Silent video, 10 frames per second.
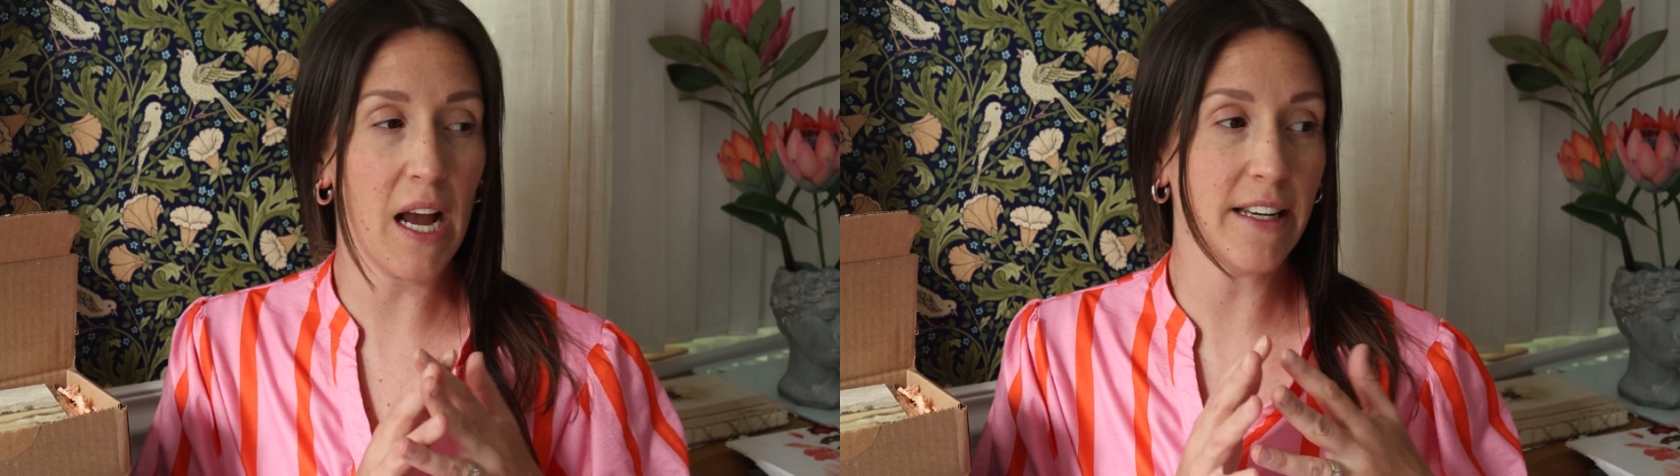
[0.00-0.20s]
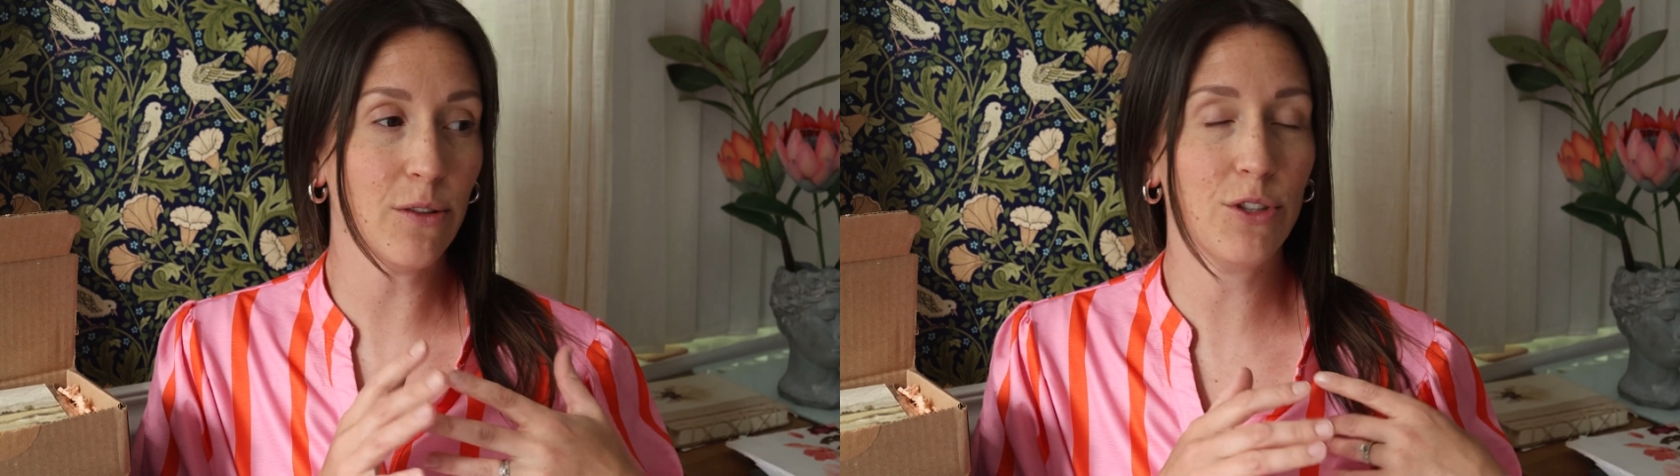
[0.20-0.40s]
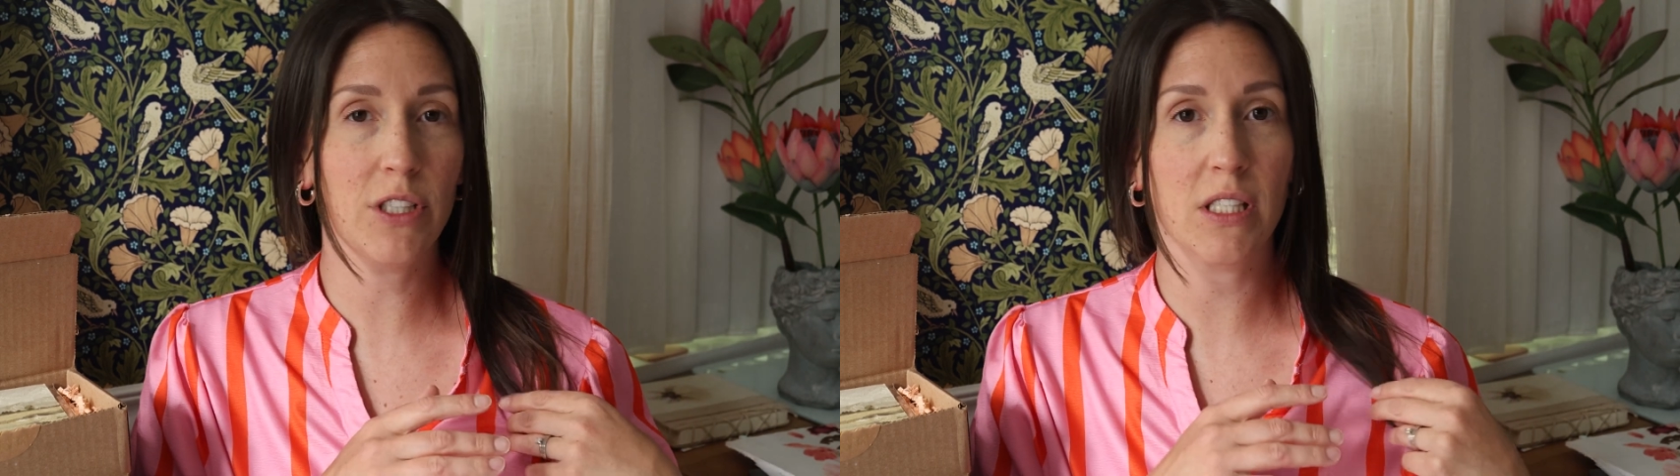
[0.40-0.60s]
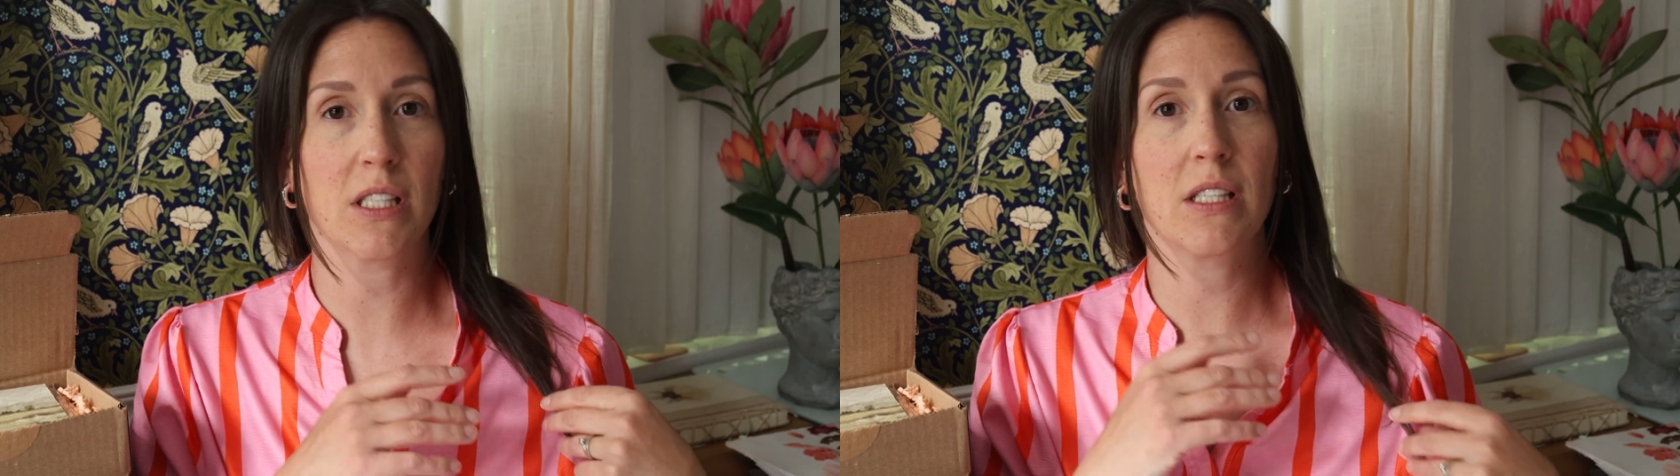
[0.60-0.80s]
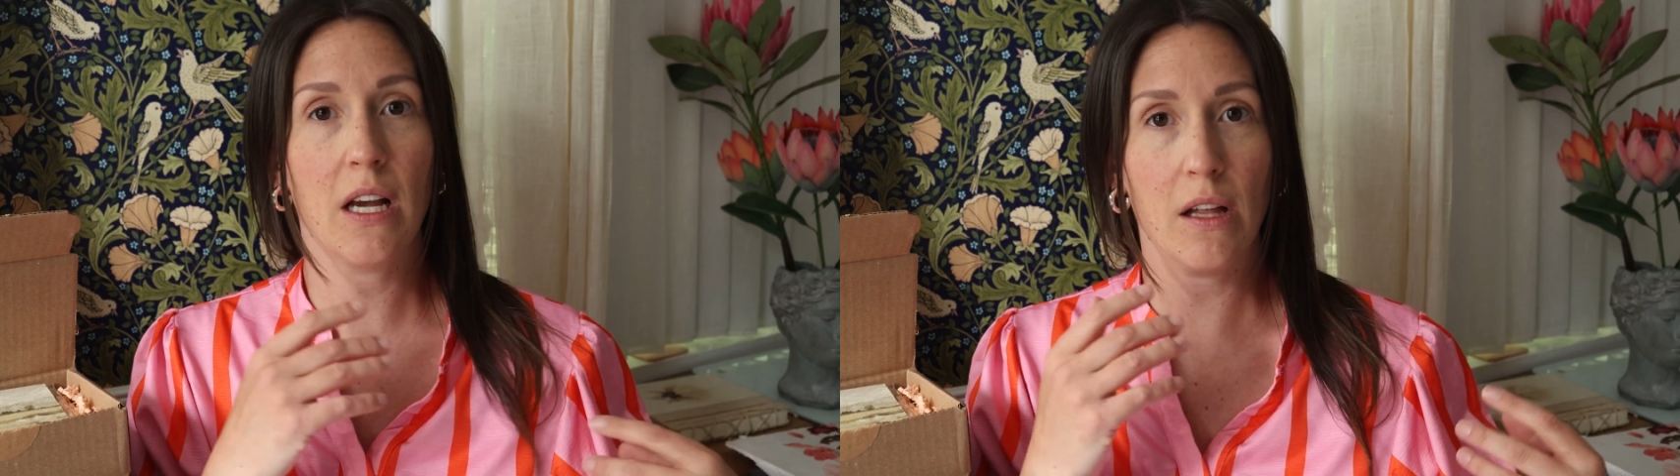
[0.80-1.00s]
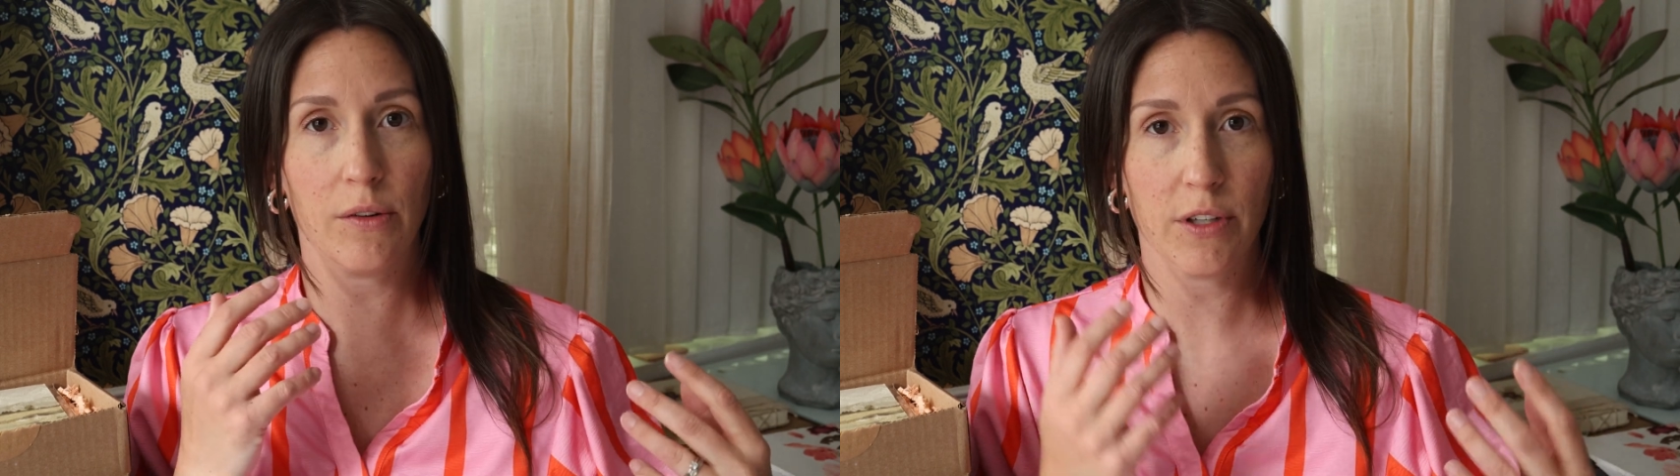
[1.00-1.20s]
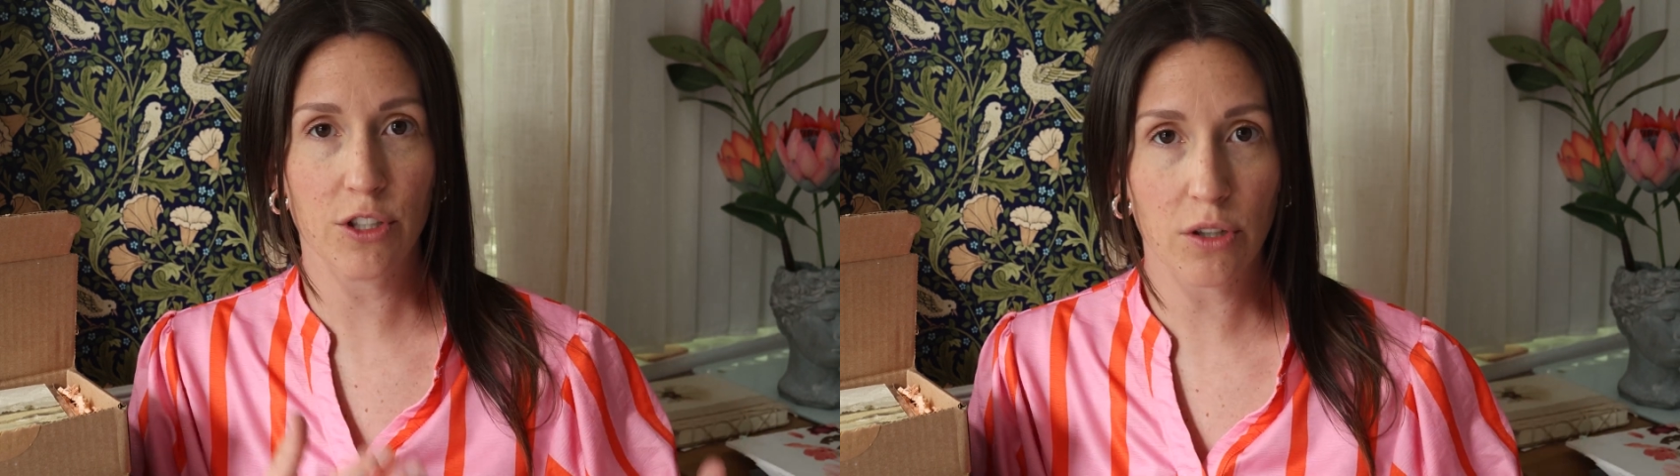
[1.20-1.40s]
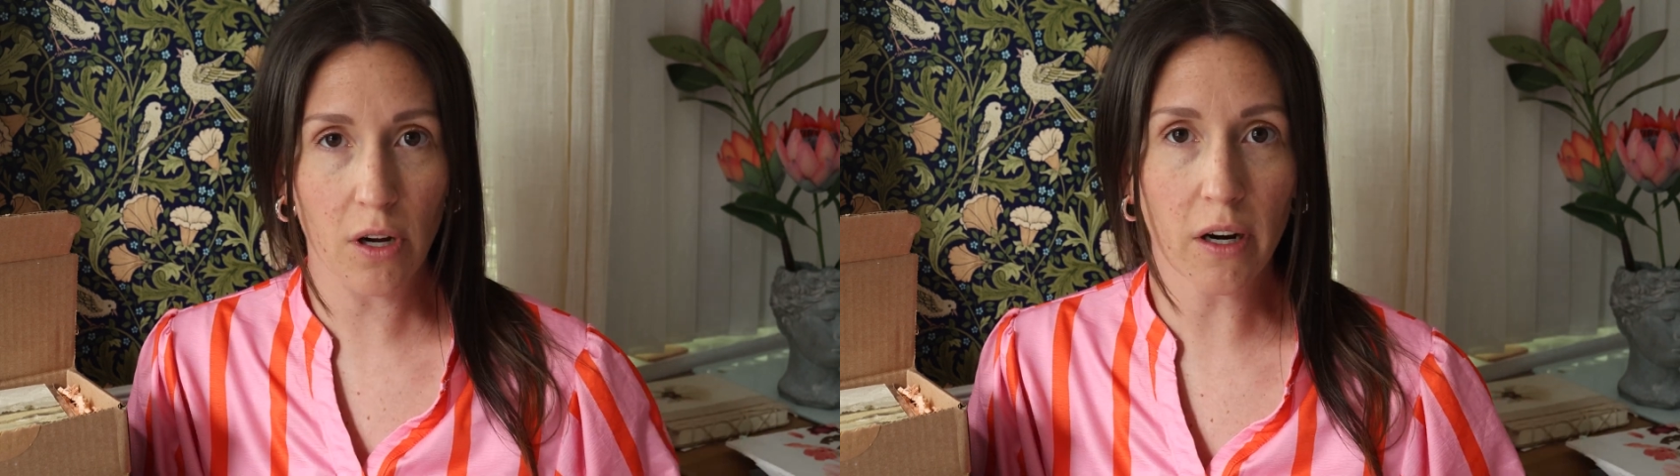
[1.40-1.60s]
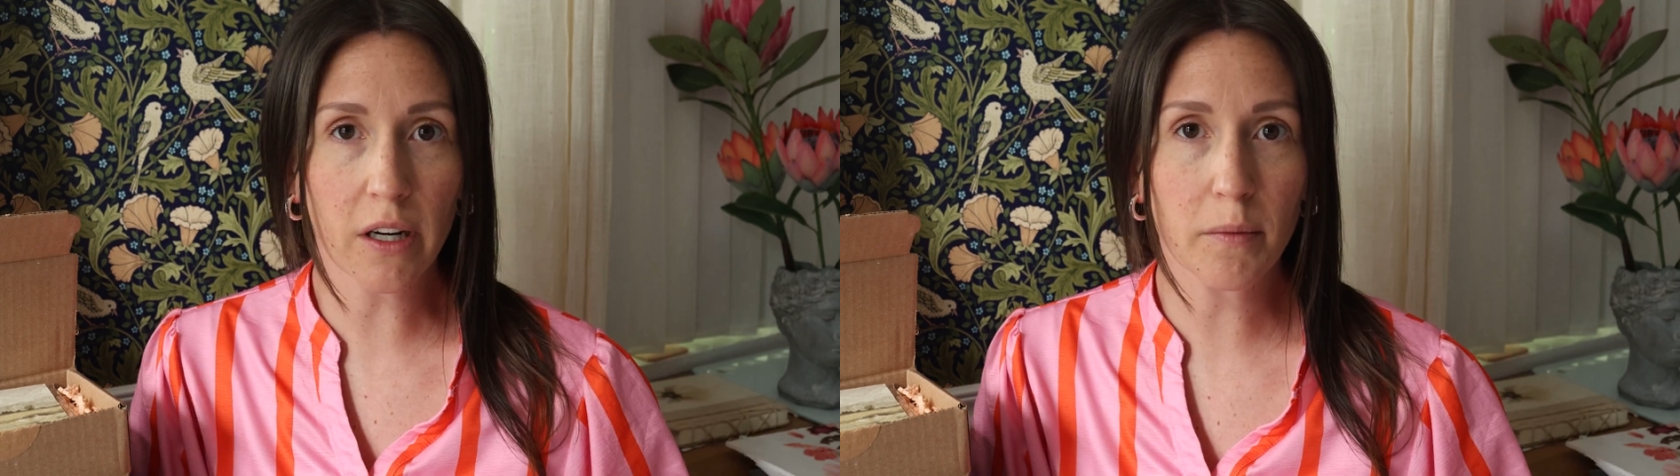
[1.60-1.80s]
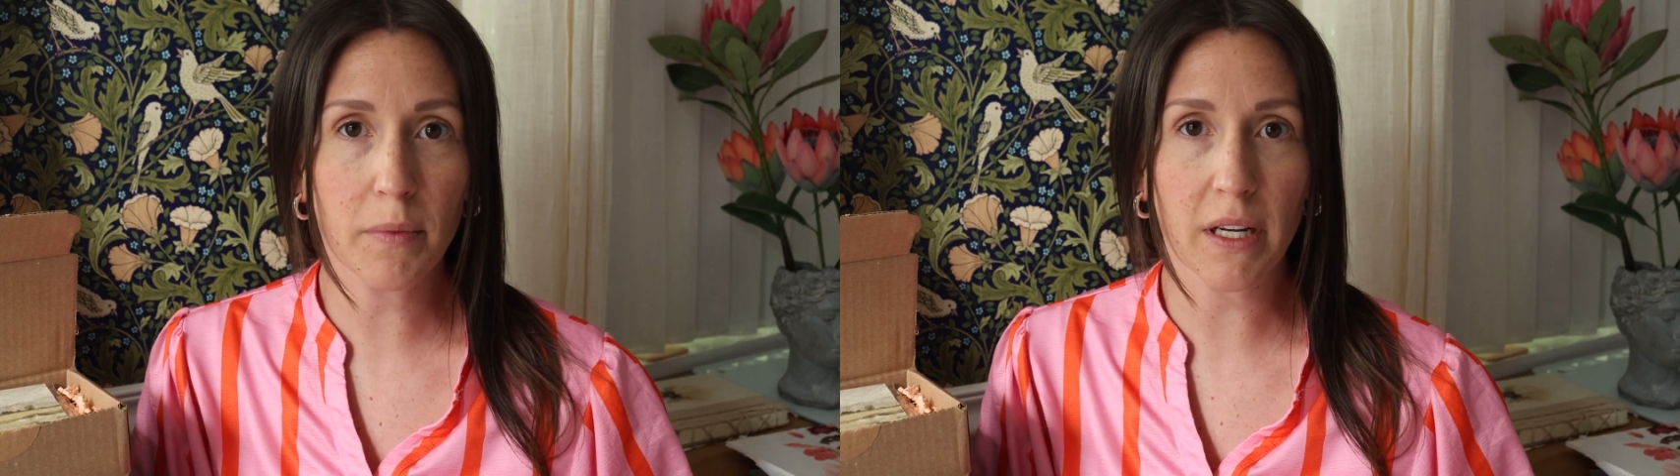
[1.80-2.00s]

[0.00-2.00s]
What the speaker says: I don't just sell original art,